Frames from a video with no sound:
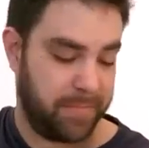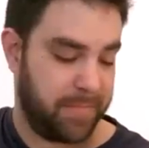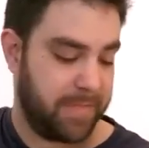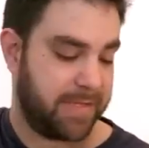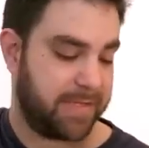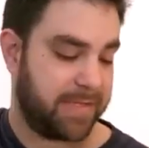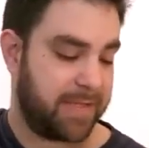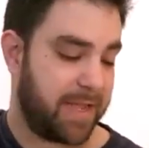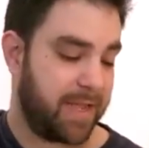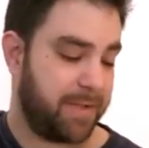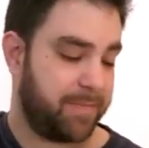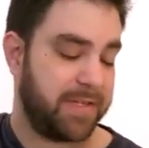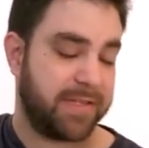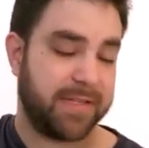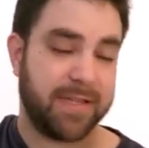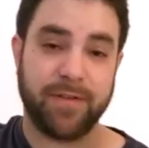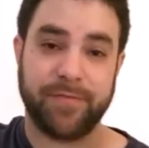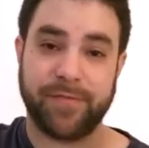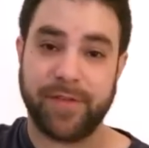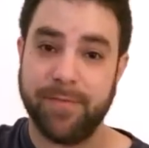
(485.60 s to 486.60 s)
This time,
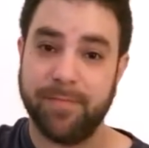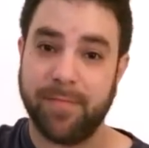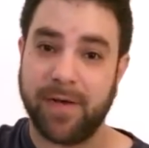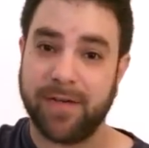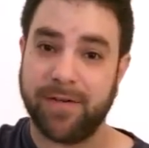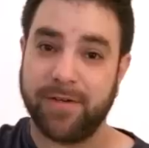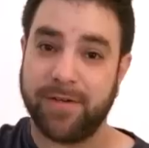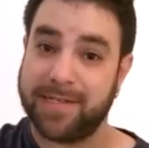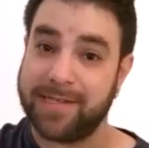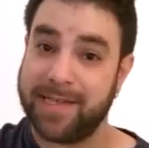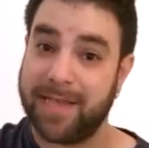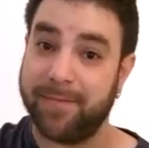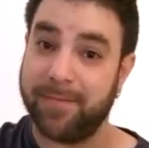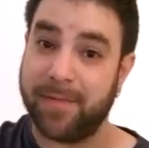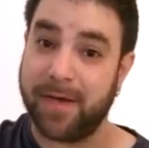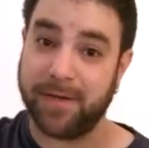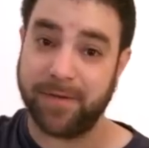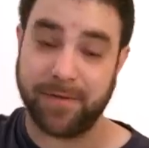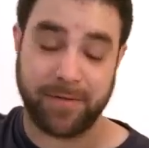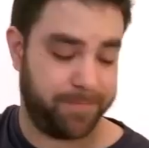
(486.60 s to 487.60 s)
instead of E minor, it's A
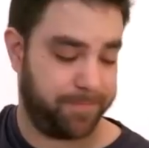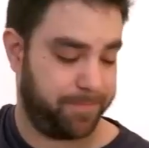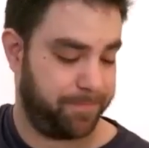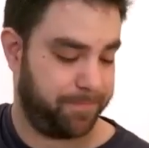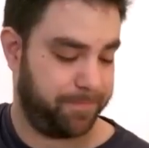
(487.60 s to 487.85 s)
minor.